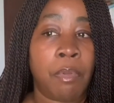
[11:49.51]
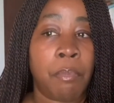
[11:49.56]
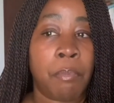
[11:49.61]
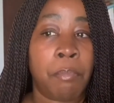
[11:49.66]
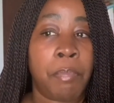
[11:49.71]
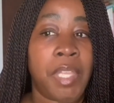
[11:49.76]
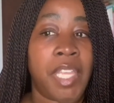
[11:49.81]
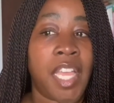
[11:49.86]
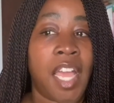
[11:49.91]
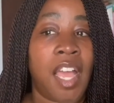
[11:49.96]

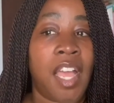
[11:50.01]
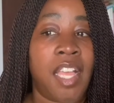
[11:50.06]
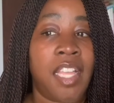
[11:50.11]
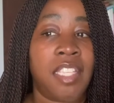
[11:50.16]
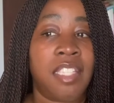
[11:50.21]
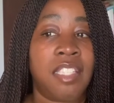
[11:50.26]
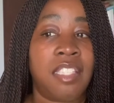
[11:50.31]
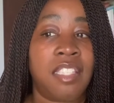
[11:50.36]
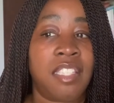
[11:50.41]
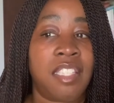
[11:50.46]

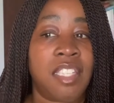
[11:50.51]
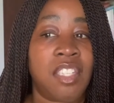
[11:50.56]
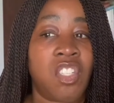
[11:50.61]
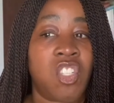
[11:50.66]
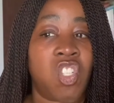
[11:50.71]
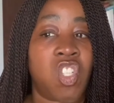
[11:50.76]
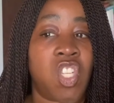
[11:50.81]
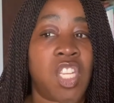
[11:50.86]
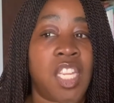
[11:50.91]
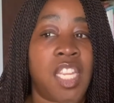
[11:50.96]
because
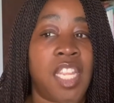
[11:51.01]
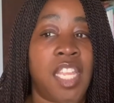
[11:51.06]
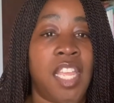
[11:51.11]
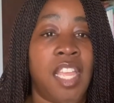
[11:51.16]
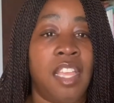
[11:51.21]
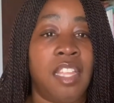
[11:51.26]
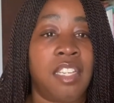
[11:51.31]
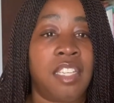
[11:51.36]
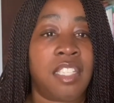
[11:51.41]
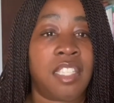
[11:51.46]

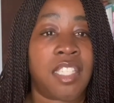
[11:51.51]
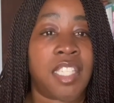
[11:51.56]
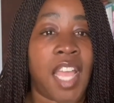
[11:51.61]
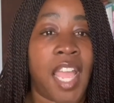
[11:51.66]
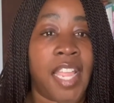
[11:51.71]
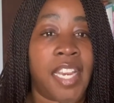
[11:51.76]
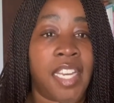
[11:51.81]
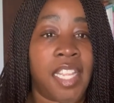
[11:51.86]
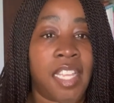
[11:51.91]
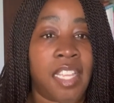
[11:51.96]
she
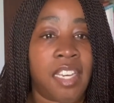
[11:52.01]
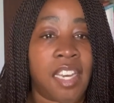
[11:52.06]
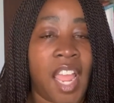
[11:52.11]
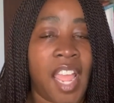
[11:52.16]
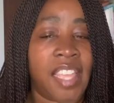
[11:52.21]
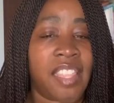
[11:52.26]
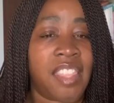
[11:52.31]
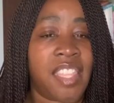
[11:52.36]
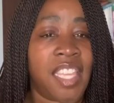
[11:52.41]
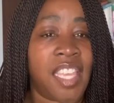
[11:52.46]
decided,
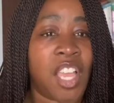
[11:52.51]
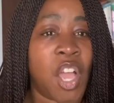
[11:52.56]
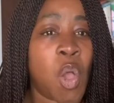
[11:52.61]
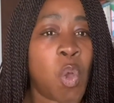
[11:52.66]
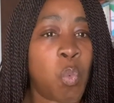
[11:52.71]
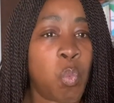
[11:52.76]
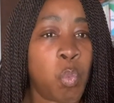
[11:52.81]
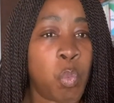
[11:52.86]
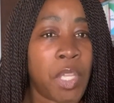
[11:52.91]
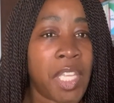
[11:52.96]
I think a
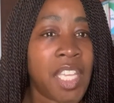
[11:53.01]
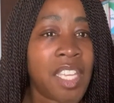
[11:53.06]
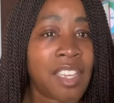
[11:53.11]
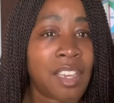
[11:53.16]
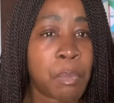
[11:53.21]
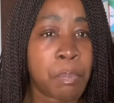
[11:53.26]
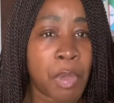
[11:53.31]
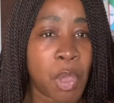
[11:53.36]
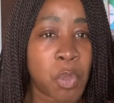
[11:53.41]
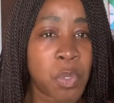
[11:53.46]
week
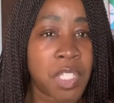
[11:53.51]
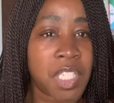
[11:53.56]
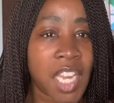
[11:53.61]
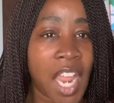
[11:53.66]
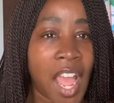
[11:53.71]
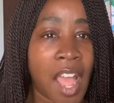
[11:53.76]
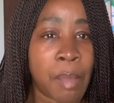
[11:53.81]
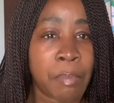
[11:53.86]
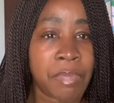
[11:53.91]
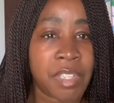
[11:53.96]

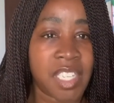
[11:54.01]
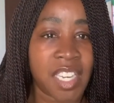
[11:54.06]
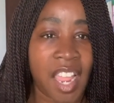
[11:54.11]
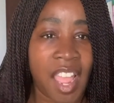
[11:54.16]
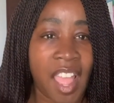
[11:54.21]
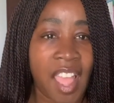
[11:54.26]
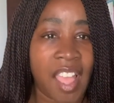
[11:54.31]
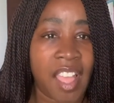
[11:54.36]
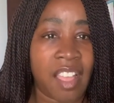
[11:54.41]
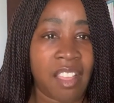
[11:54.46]
post-op, to
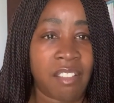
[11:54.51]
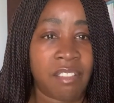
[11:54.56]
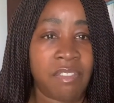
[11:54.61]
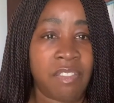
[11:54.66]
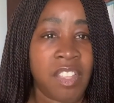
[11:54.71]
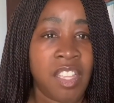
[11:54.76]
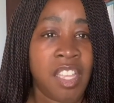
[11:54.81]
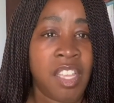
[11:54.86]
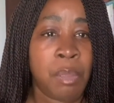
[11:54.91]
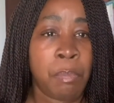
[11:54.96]
have
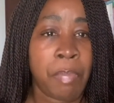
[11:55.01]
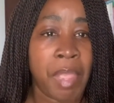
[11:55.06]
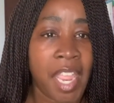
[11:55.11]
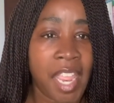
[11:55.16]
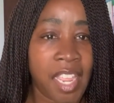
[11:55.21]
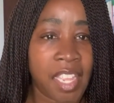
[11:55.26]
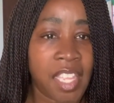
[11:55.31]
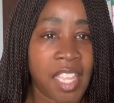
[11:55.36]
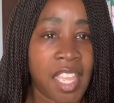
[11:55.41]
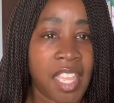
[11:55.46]

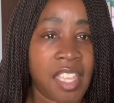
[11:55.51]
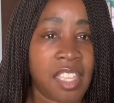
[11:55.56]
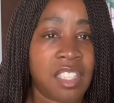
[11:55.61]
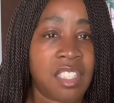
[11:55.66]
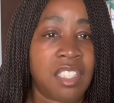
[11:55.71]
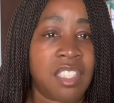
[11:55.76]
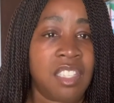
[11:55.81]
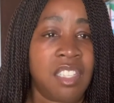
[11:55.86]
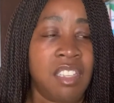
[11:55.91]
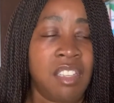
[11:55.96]

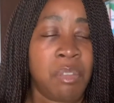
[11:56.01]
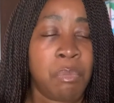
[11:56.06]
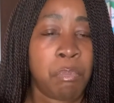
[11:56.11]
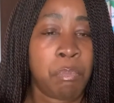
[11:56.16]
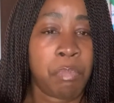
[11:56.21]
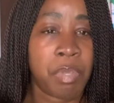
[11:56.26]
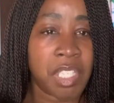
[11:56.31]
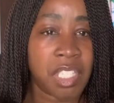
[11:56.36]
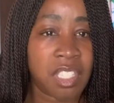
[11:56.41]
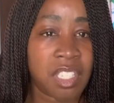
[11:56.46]
pancakes,
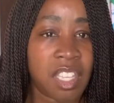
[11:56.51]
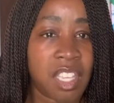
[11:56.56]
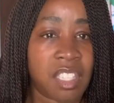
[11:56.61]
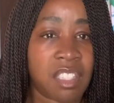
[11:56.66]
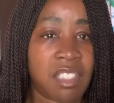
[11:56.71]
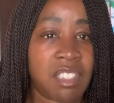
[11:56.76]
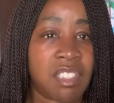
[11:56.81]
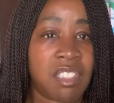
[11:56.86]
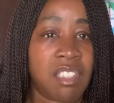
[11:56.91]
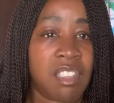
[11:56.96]

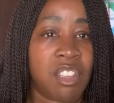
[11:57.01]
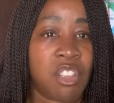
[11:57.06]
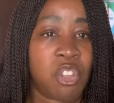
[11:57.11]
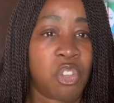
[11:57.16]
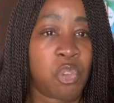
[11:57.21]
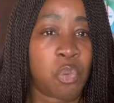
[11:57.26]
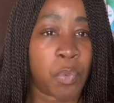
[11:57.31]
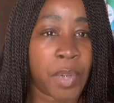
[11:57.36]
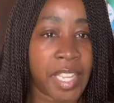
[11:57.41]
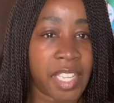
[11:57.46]
biscuits,
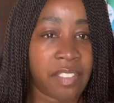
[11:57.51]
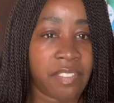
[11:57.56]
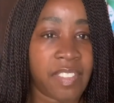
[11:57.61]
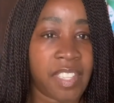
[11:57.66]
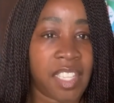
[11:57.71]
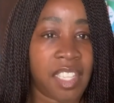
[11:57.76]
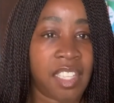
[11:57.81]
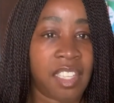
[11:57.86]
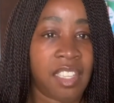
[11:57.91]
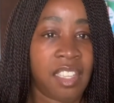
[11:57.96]

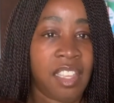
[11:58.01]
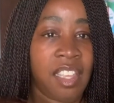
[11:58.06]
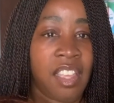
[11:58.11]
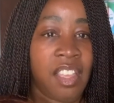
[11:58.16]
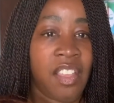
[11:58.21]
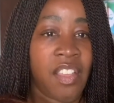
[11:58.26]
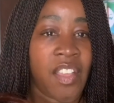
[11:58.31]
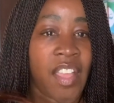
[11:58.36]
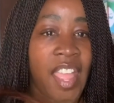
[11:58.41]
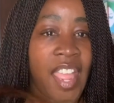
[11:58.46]
gravy,
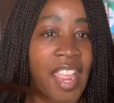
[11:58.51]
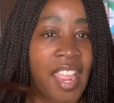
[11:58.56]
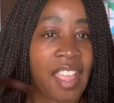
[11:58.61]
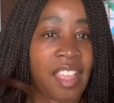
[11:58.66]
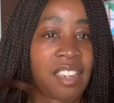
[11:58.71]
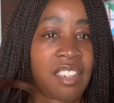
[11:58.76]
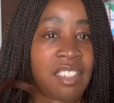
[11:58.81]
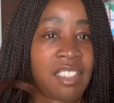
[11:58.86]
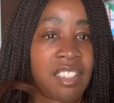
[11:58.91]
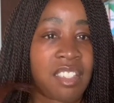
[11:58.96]

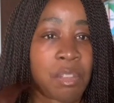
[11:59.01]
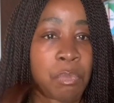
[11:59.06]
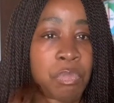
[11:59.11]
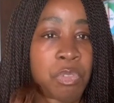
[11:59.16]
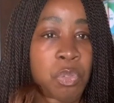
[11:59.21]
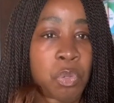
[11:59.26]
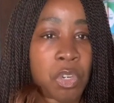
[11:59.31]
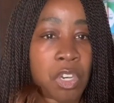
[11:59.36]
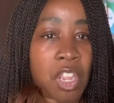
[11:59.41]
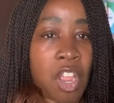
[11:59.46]
and some
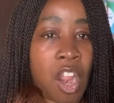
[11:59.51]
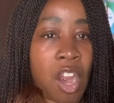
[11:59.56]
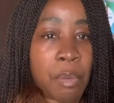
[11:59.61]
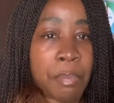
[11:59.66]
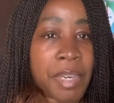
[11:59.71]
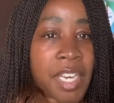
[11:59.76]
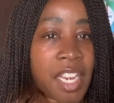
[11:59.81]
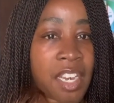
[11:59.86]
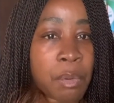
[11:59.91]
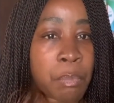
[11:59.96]
sort of
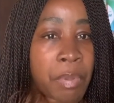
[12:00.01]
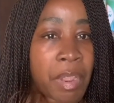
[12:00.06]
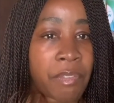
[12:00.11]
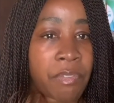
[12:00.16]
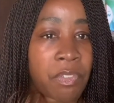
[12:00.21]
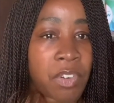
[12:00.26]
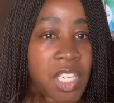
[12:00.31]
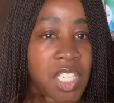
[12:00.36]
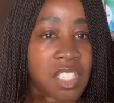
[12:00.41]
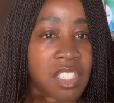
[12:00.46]
carbonated
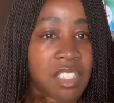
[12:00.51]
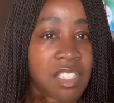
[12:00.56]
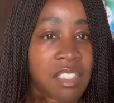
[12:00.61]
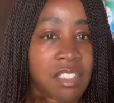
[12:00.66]
beverage.